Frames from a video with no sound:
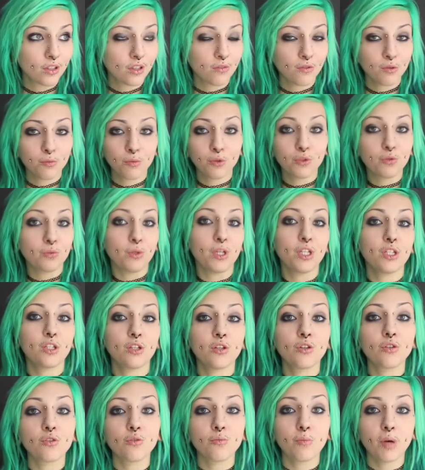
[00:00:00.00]
give you
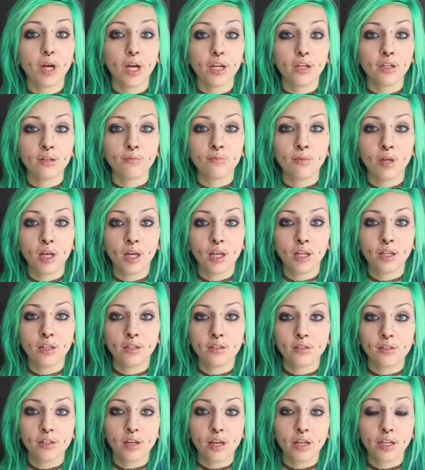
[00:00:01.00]
motivation to buy them,
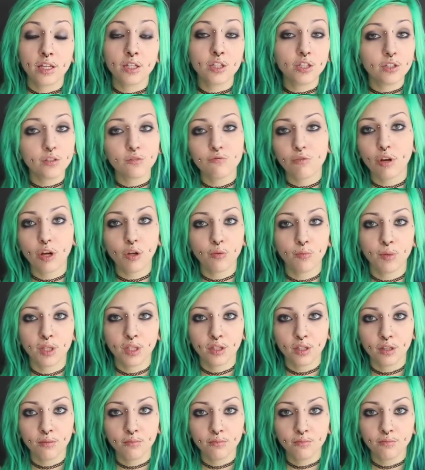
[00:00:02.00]
and I can just
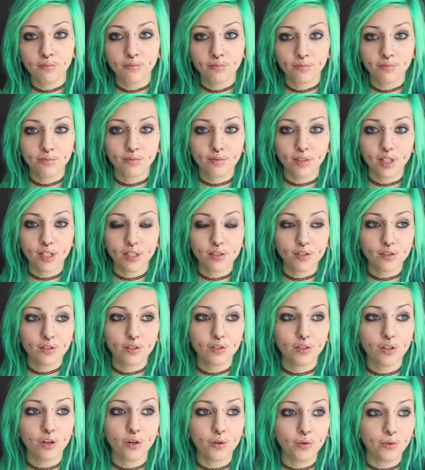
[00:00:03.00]
recommend them.
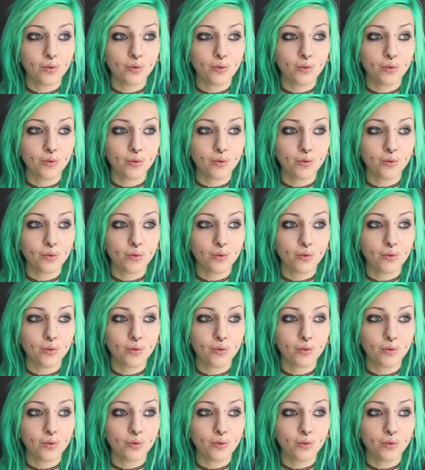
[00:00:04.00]
It's